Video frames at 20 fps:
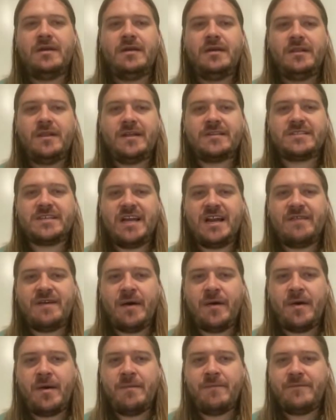that's kind of how
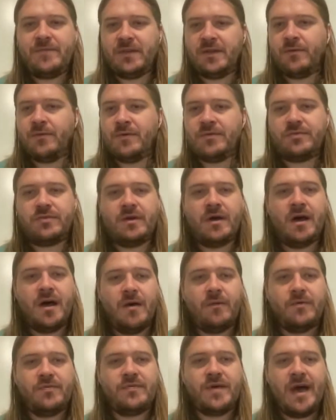I'm feeling with
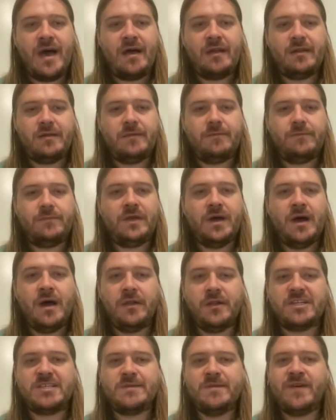that.
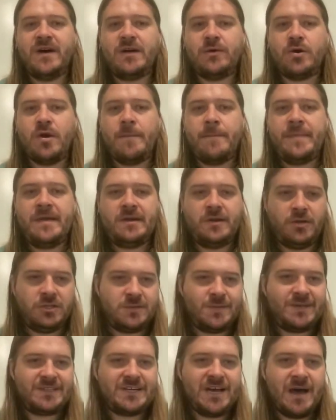Let's move on to our
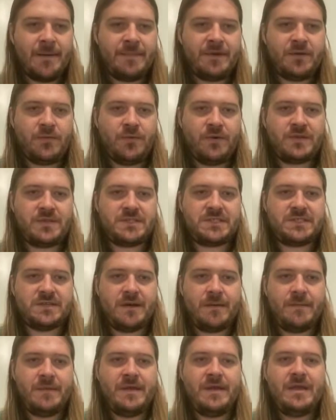penultimate topic with
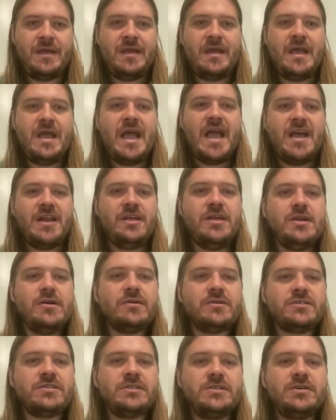some. And
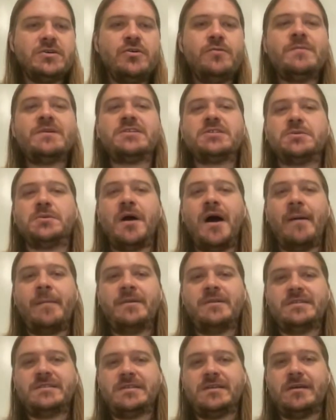here's to you, Mr.
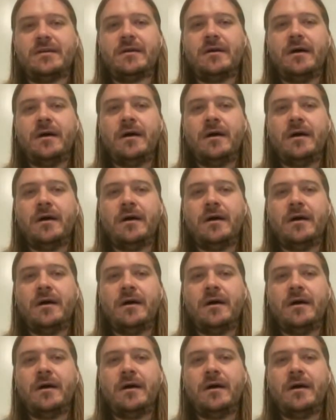Robinson.